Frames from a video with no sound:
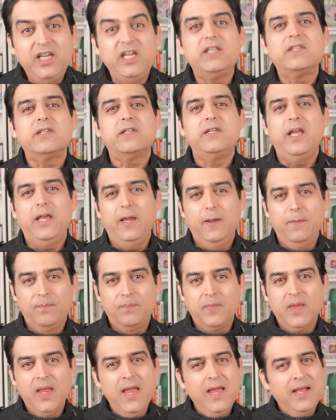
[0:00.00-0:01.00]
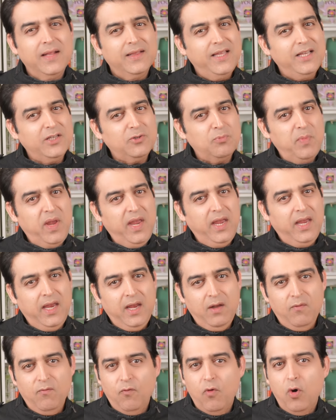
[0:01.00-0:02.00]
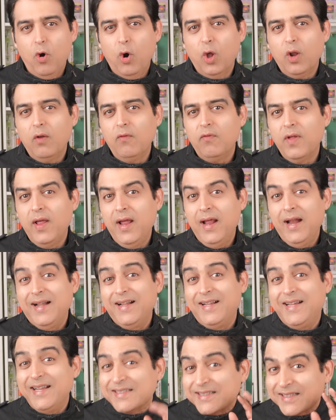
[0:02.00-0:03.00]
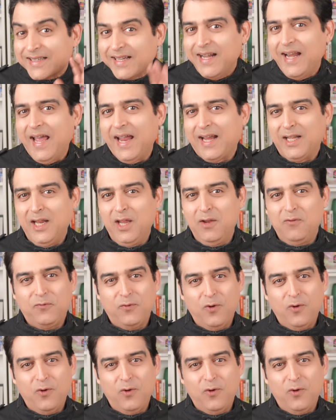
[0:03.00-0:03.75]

each day. This may involve disconnecting